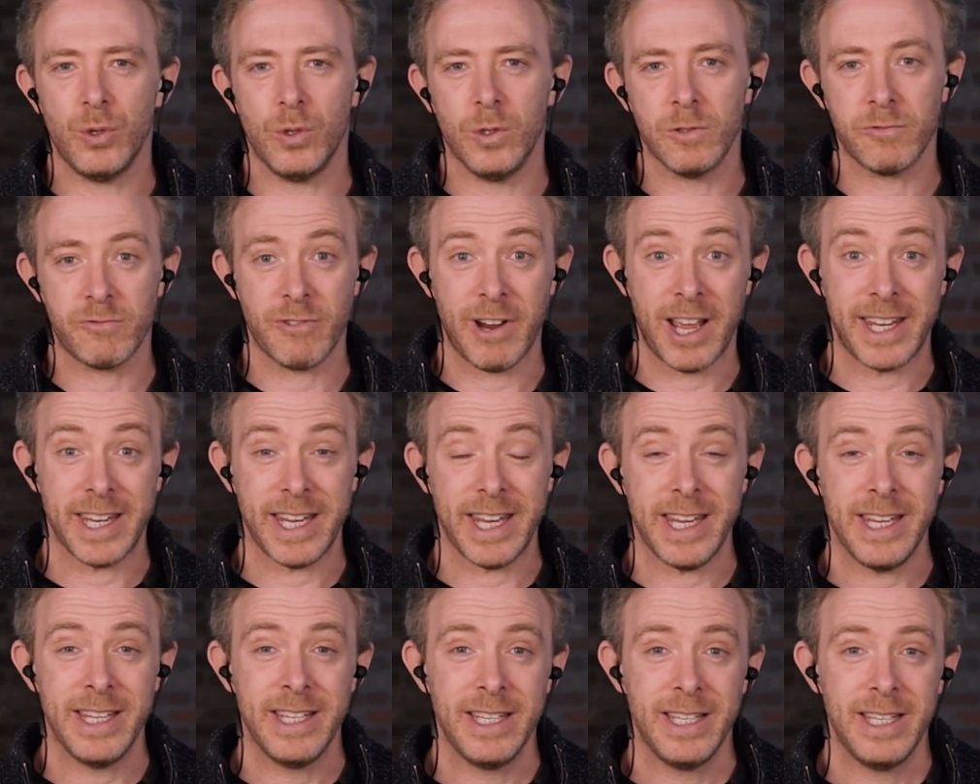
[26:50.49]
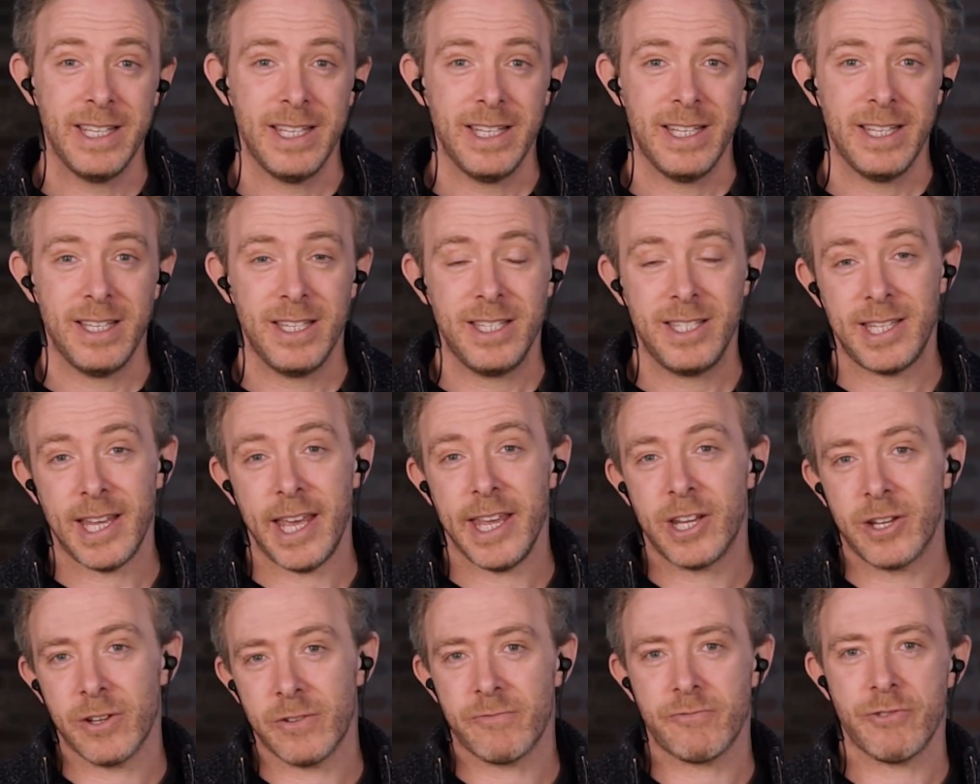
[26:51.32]
already
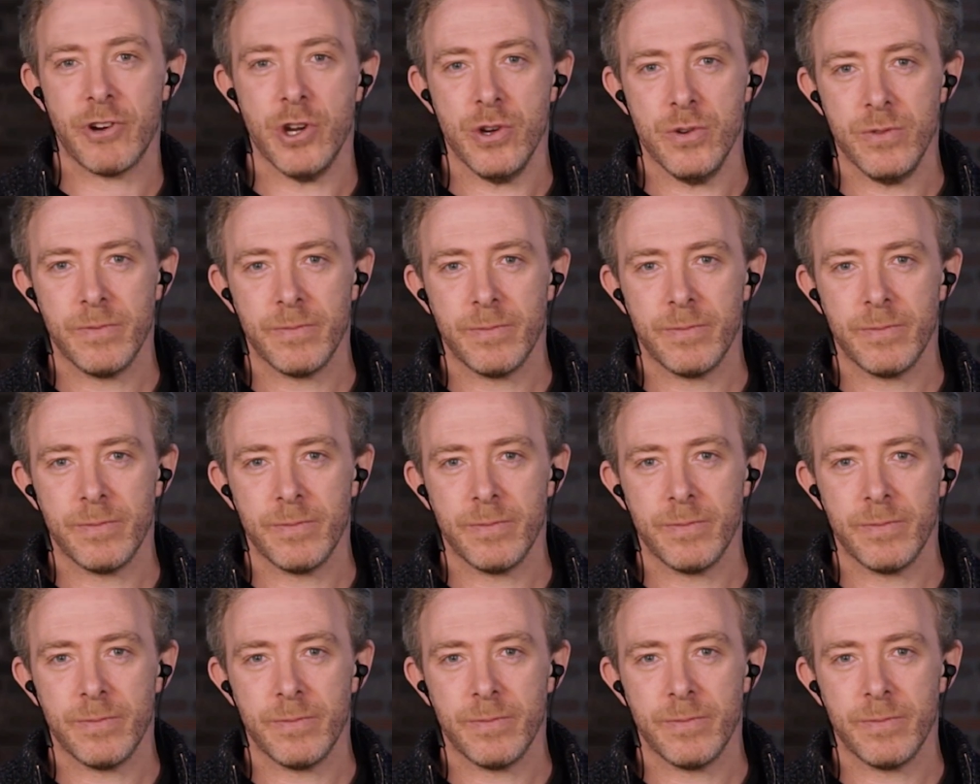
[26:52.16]
taken root.